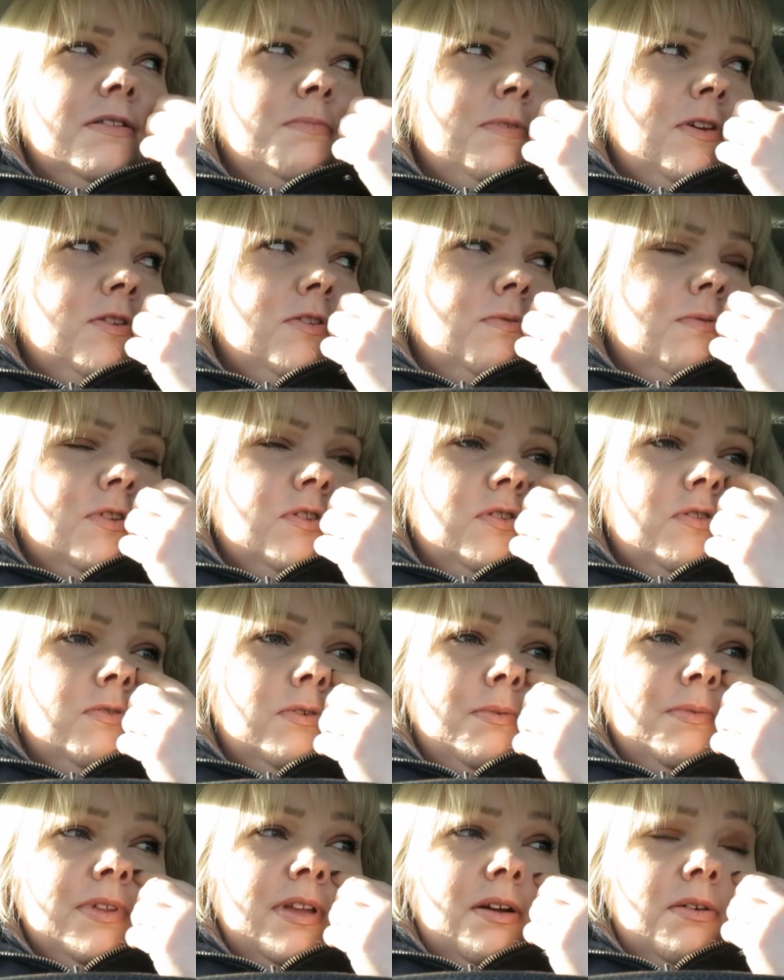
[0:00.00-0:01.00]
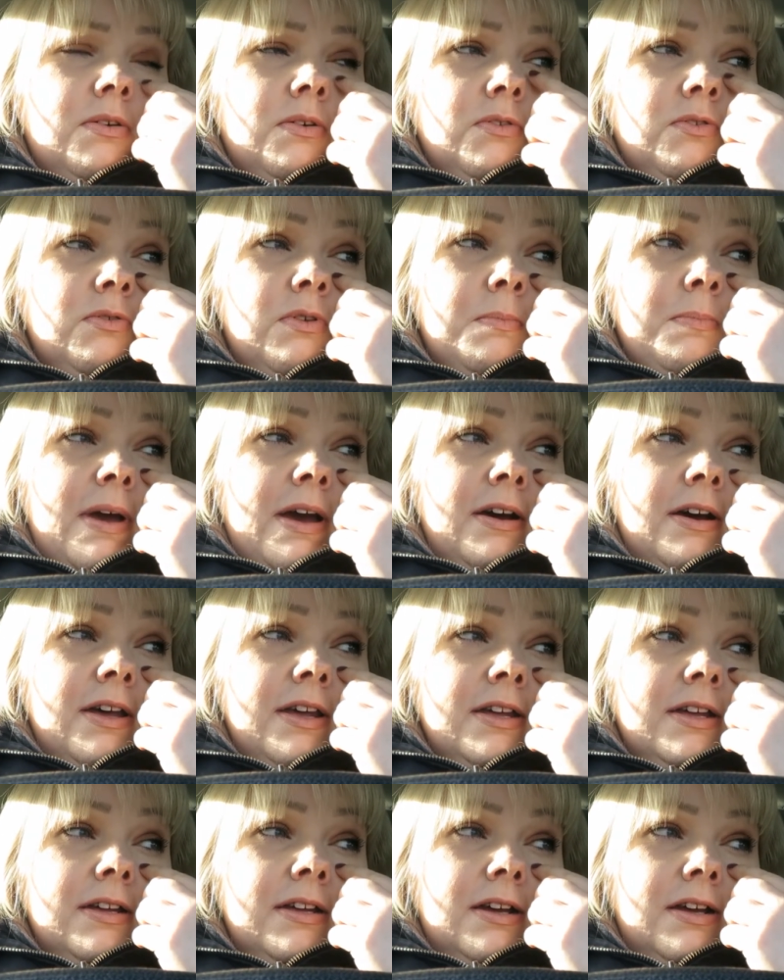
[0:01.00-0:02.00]
especially when she drops down onto her
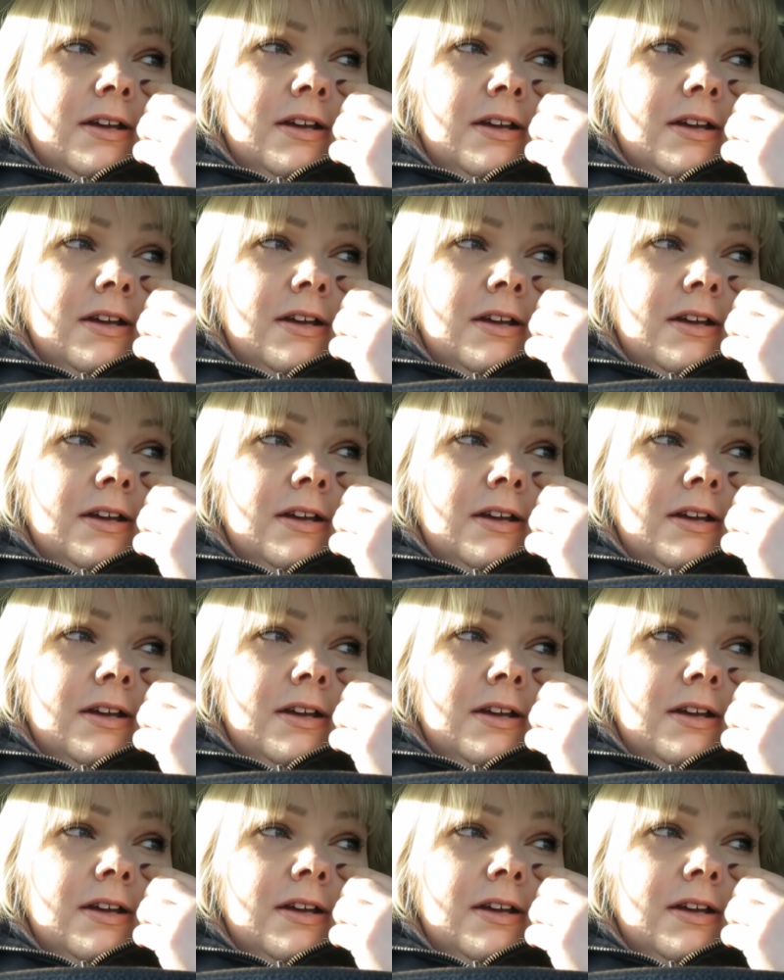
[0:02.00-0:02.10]
belly.